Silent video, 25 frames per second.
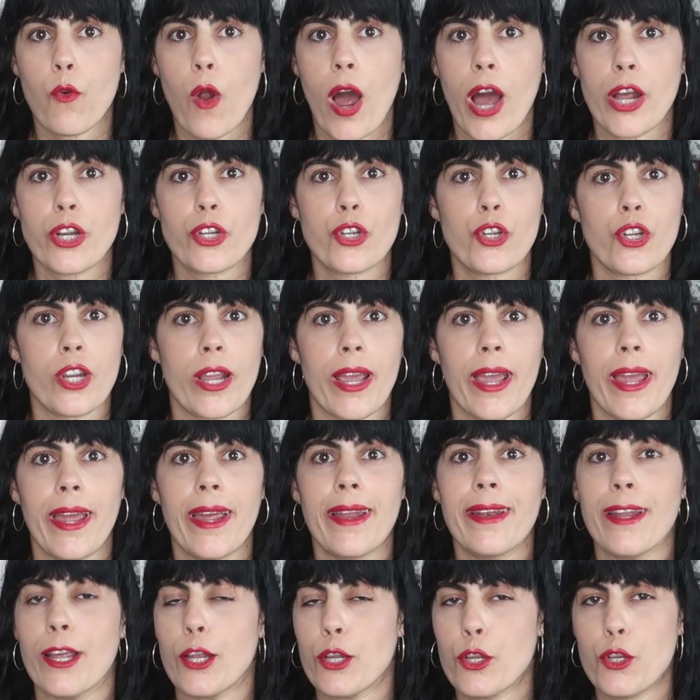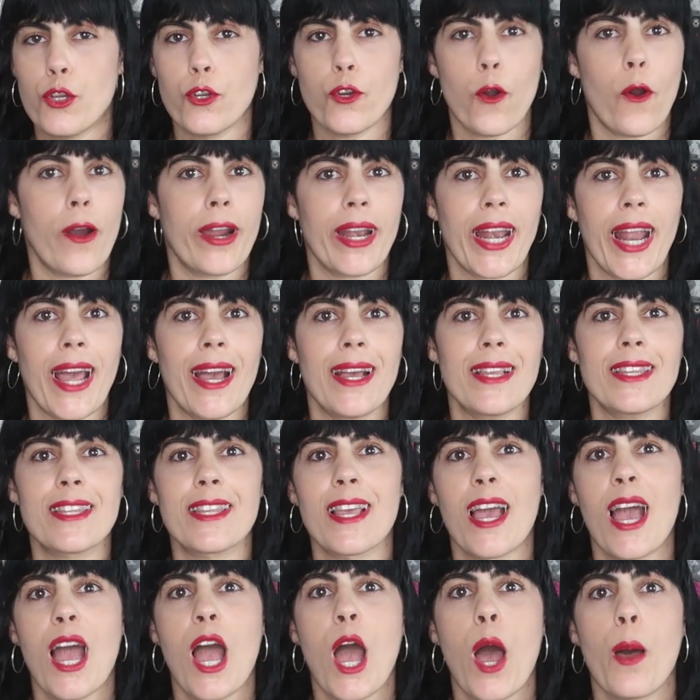rush and join us
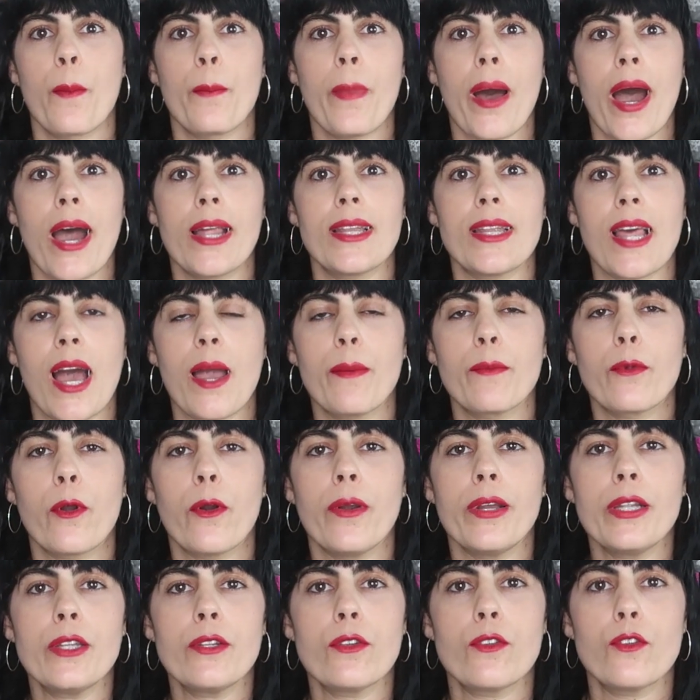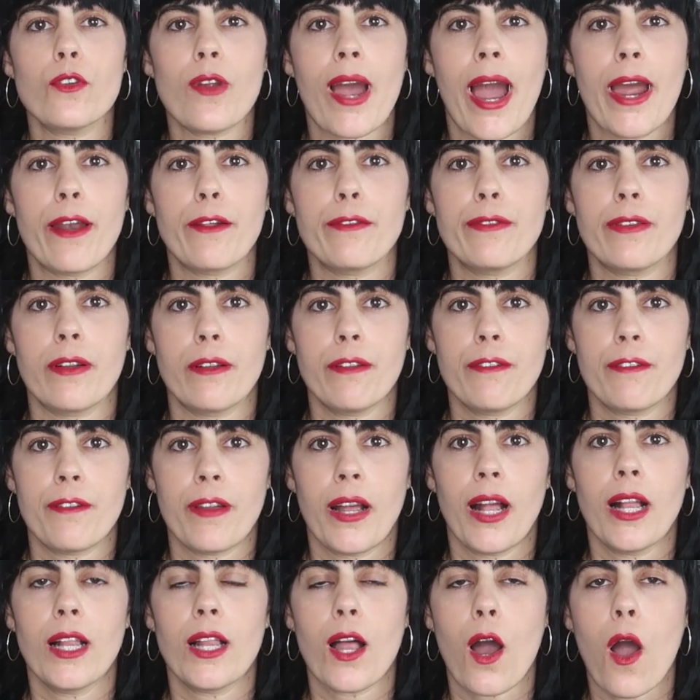but i'm going to try to
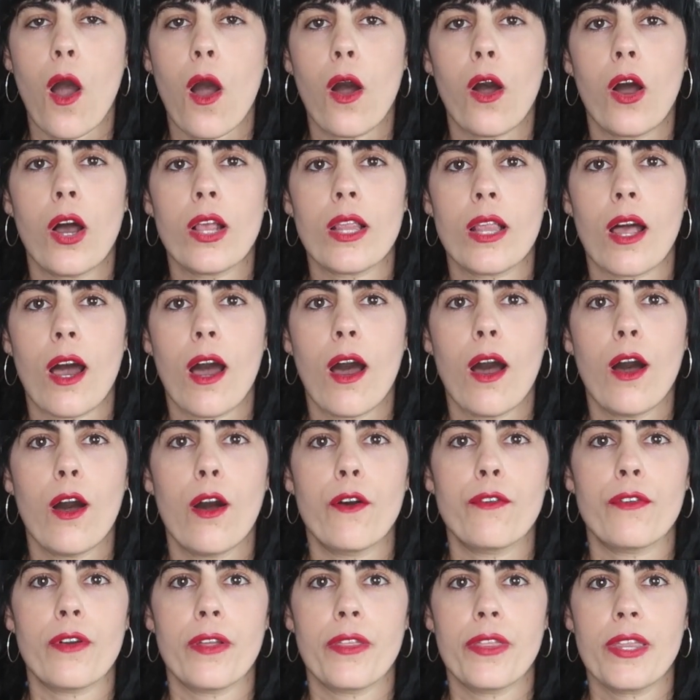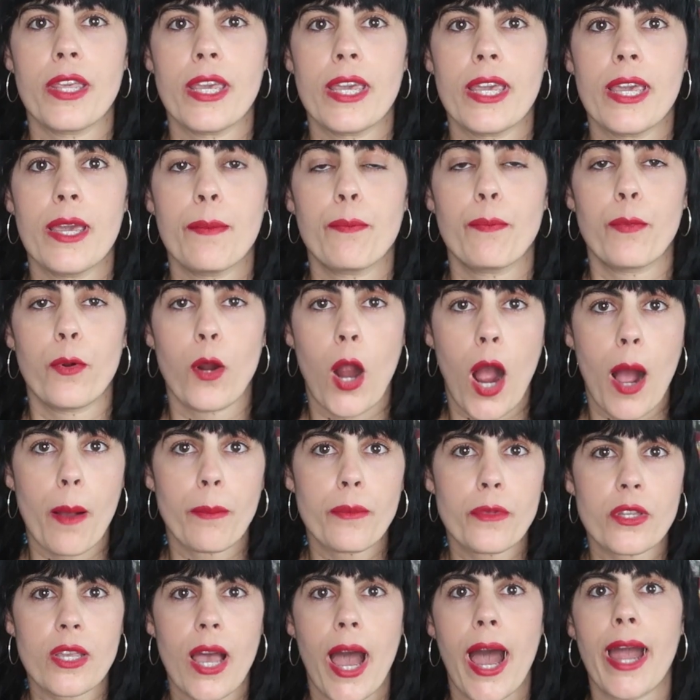fulfill all of the
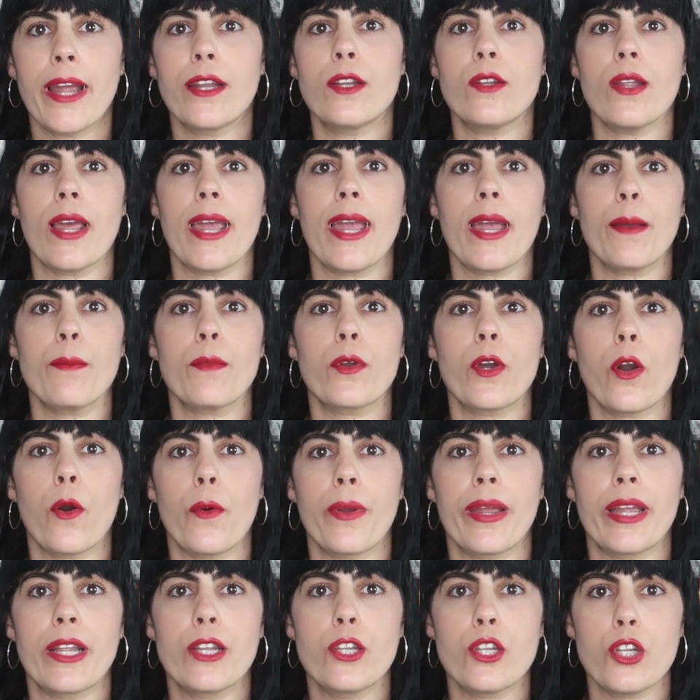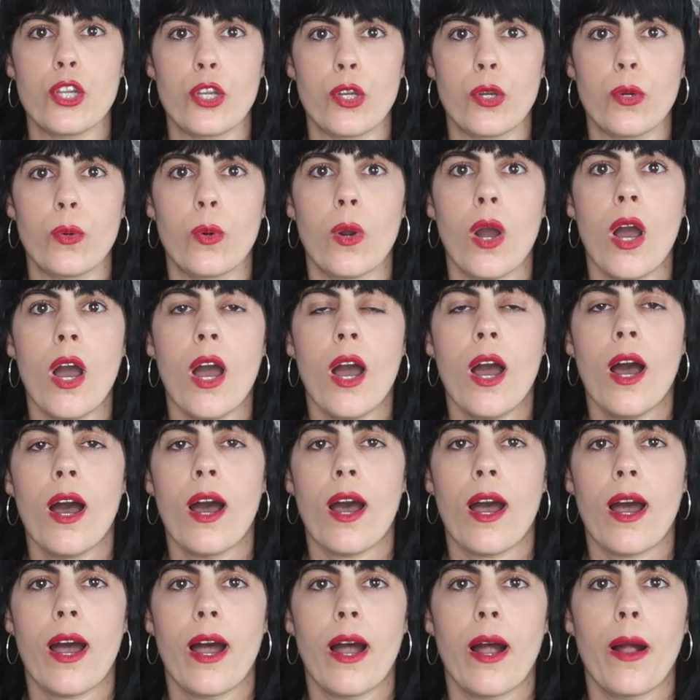prompts i am going to
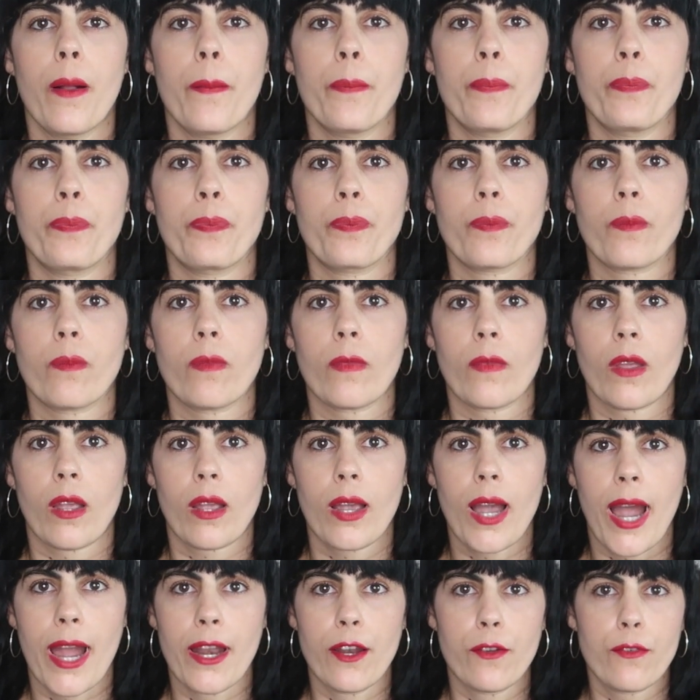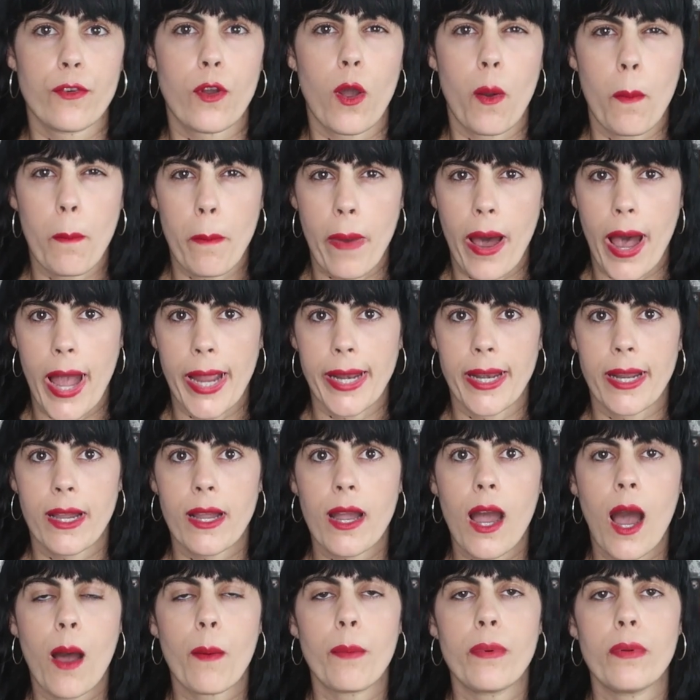um, kind of combine
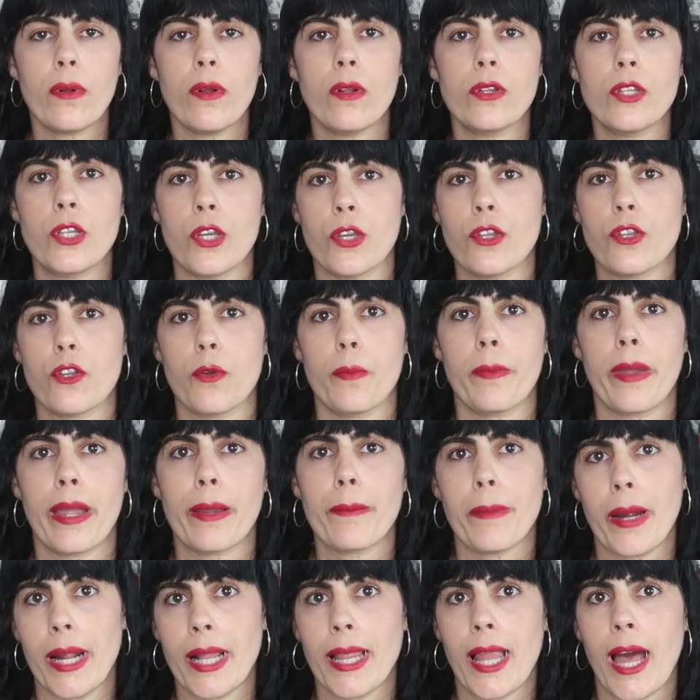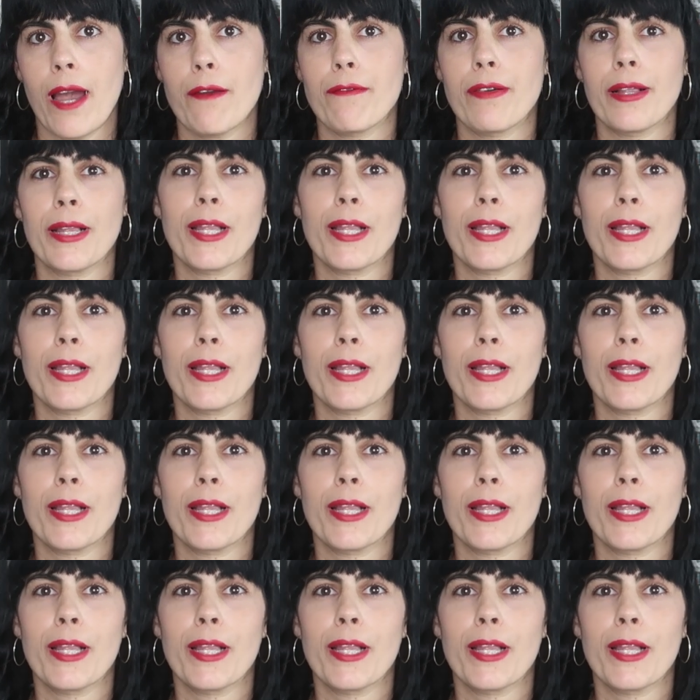a couple just to make my life